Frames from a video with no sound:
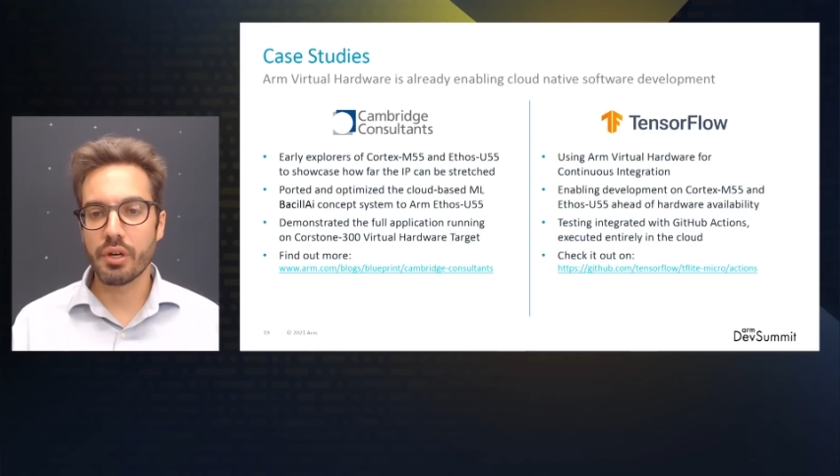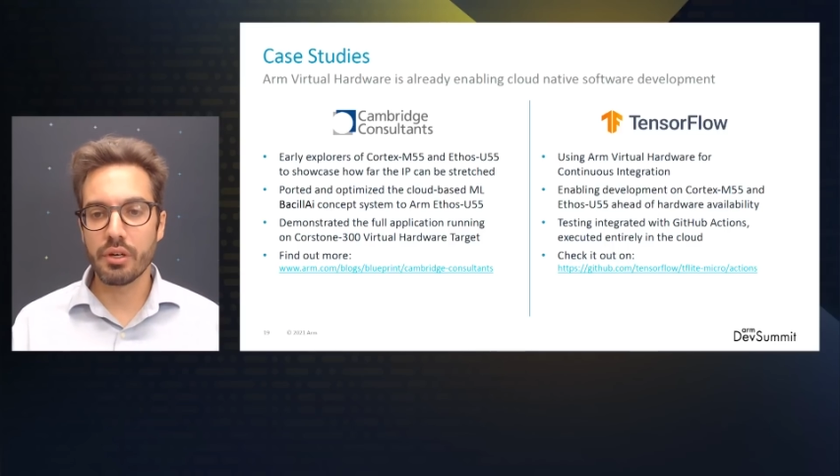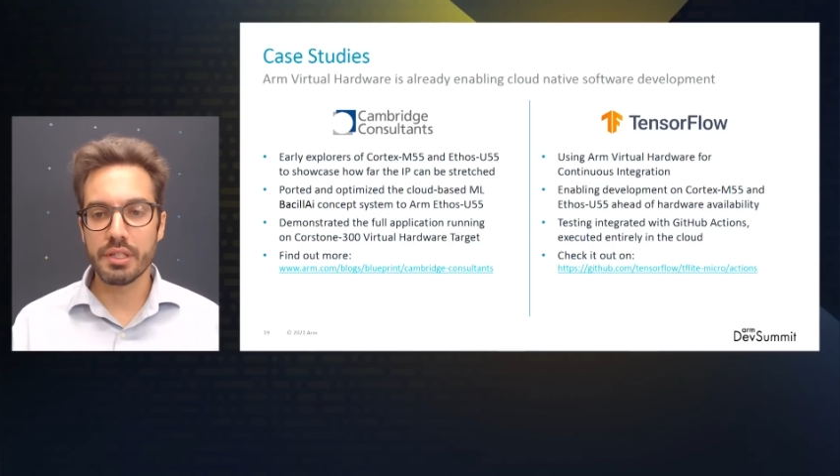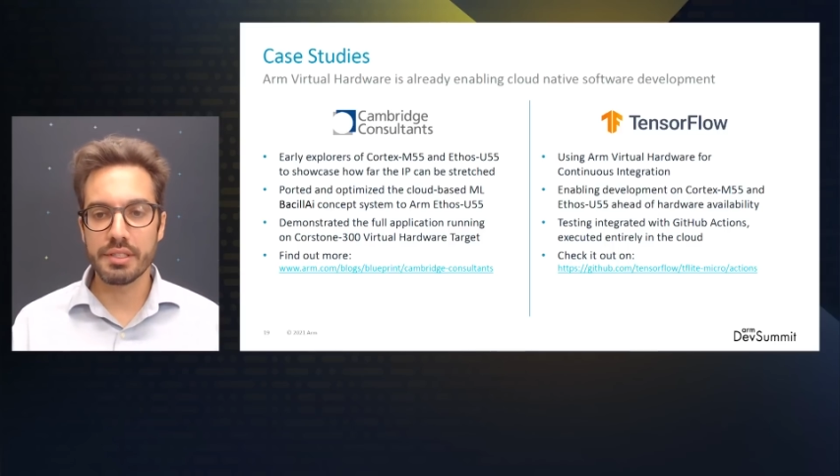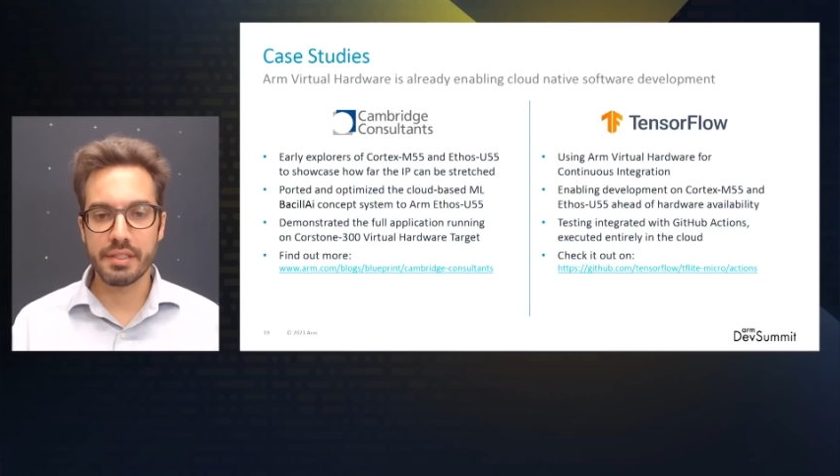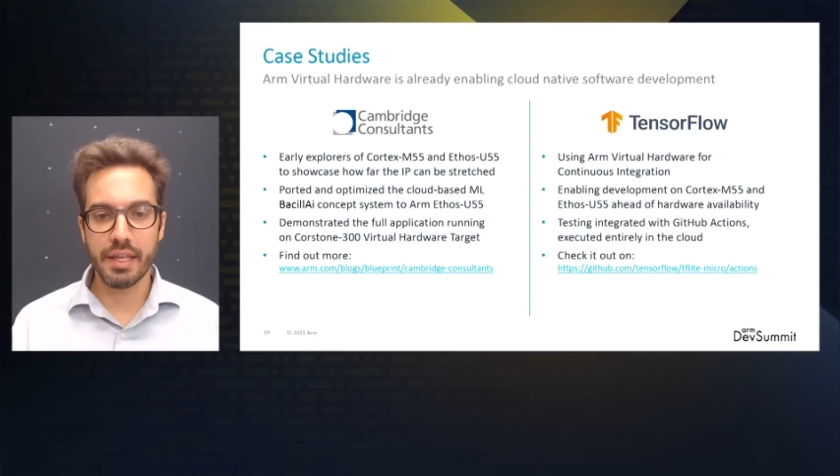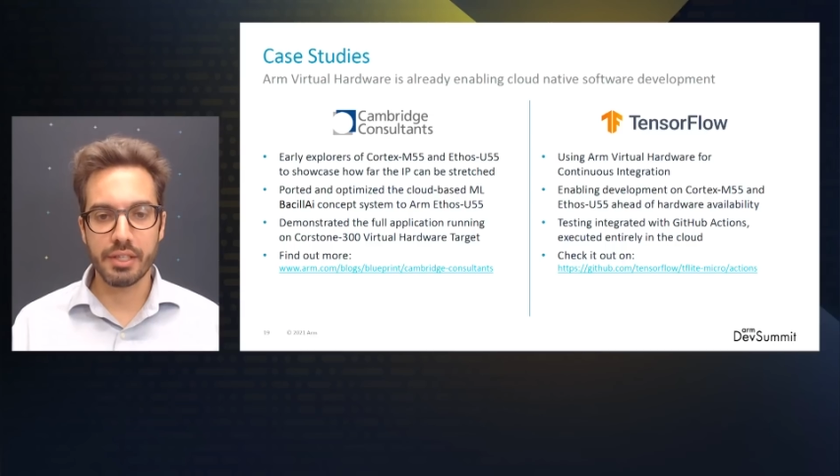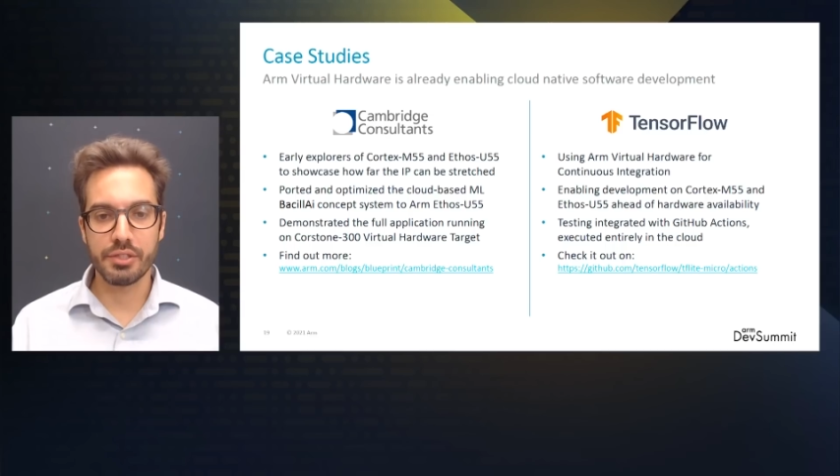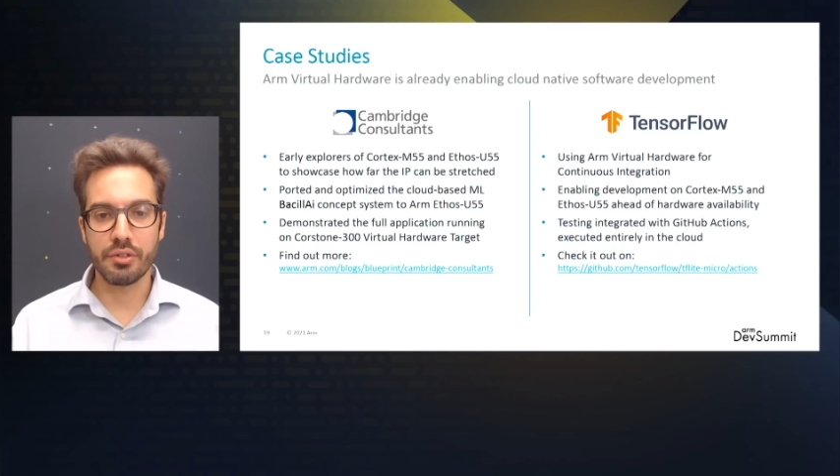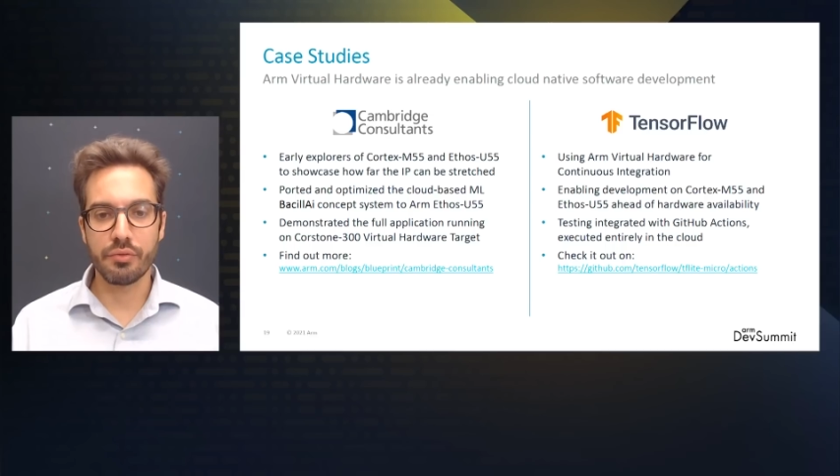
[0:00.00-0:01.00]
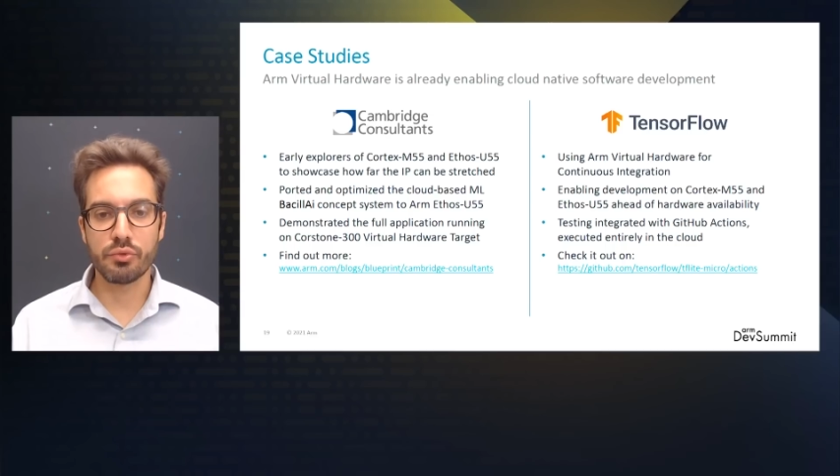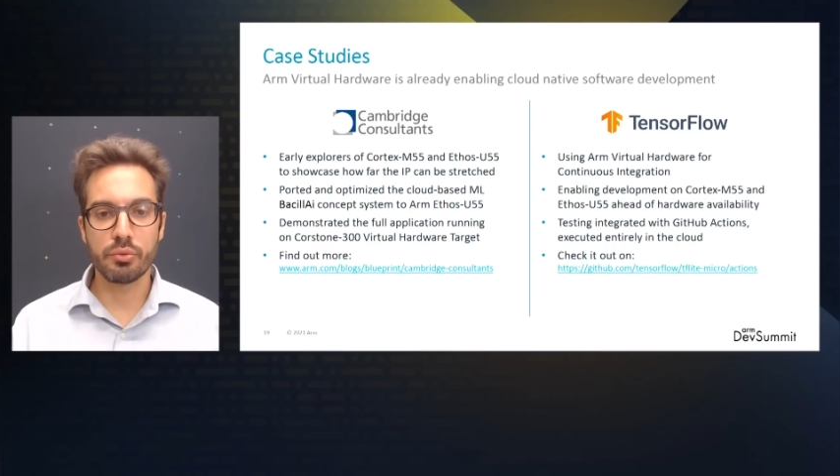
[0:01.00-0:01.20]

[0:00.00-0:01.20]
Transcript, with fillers: early detection of